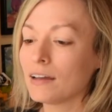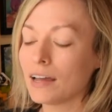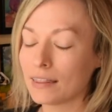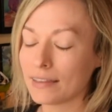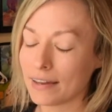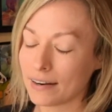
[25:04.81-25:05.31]

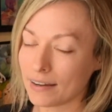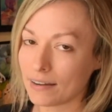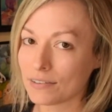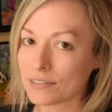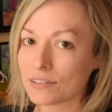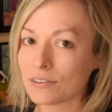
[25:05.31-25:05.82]
and then I
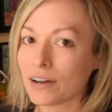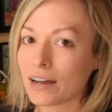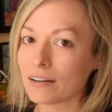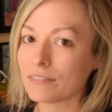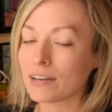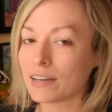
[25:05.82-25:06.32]
also
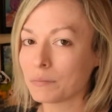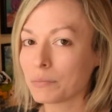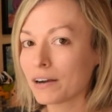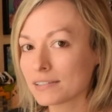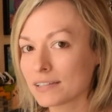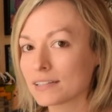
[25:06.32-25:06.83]
have a
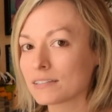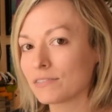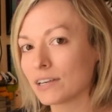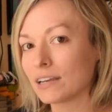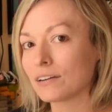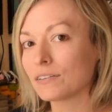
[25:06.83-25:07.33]
process
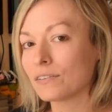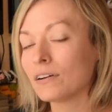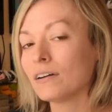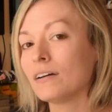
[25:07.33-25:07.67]
video